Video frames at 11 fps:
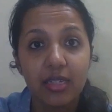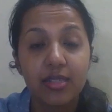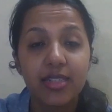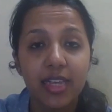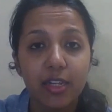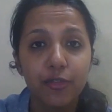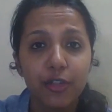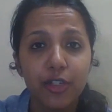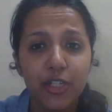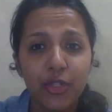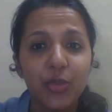self
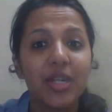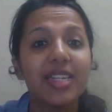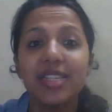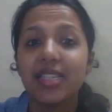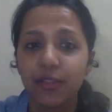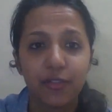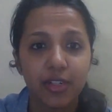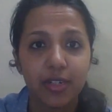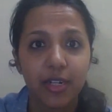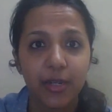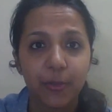renew
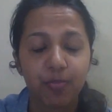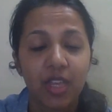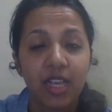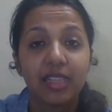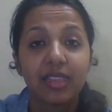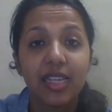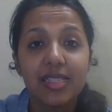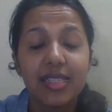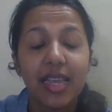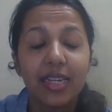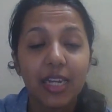indefinitely,
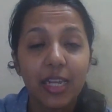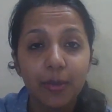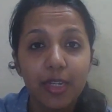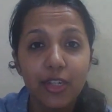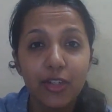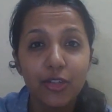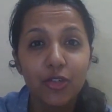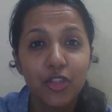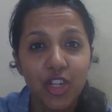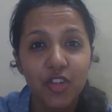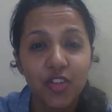thus enabling to
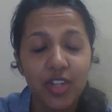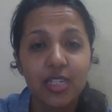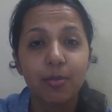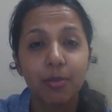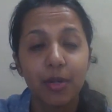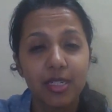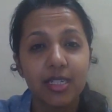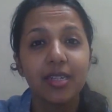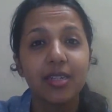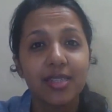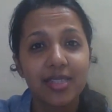generate a
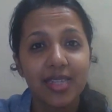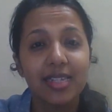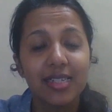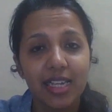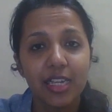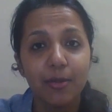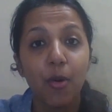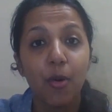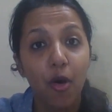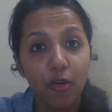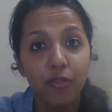particular cell type
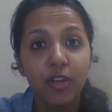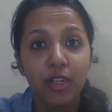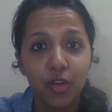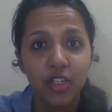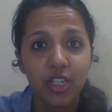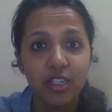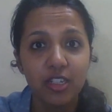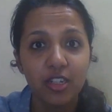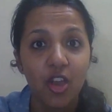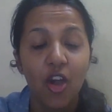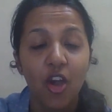of an organ
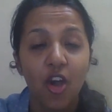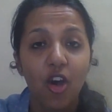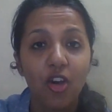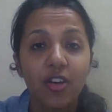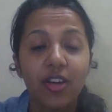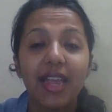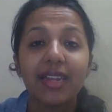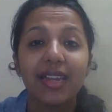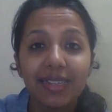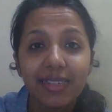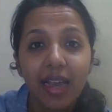or an
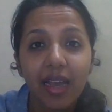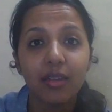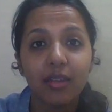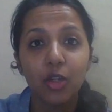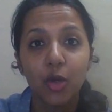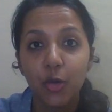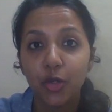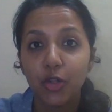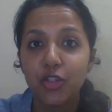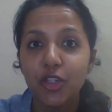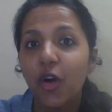entire
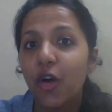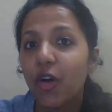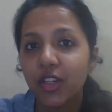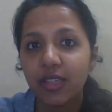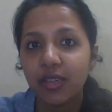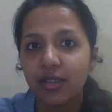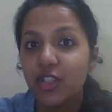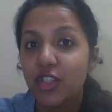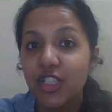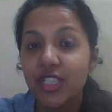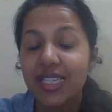original organ.
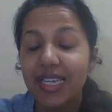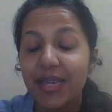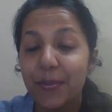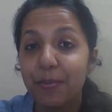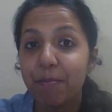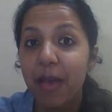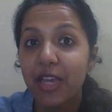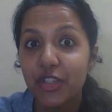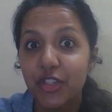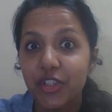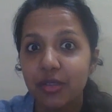Just
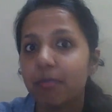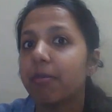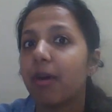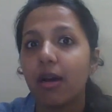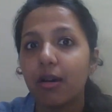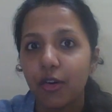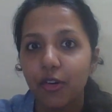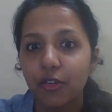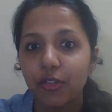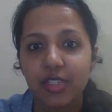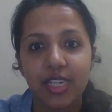imagine the power
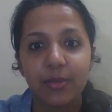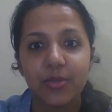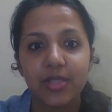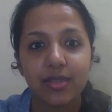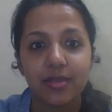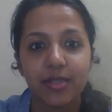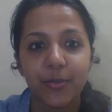of stem cells.